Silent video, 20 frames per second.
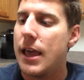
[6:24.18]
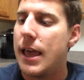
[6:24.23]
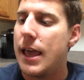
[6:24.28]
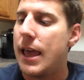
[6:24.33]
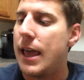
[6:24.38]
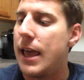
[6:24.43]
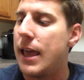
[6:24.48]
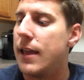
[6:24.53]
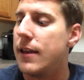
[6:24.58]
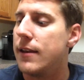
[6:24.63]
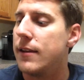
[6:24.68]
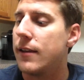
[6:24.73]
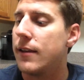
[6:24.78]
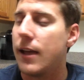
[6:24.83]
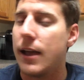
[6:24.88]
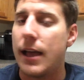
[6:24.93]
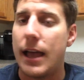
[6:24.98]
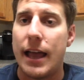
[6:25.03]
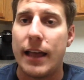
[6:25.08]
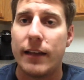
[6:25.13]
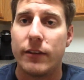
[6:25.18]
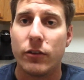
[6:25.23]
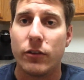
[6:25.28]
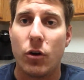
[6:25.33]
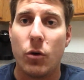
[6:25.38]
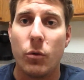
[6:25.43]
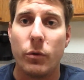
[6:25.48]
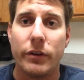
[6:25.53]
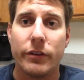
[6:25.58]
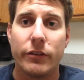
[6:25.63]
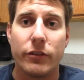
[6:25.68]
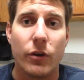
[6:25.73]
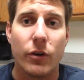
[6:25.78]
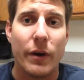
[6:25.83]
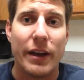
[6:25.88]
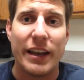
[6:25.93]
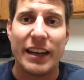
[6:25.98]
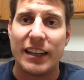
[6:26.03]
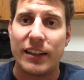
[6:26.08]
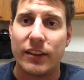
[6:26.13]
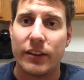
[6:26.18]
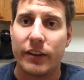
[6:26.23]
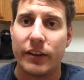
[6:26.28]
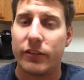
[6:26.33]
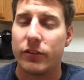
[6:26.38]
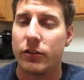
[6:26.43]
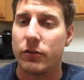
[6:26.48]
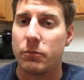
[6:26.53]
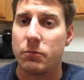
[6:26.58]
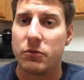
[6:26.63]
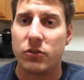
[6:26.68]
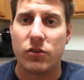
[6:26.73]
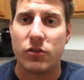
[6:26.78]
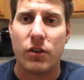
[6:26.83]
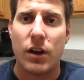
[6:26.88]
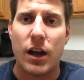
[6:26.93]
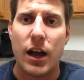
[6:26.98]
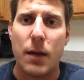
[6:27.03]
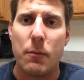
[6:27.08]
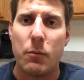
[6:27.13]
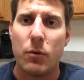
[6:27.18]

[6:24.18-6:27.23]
And as always, go ahead and click subscribe.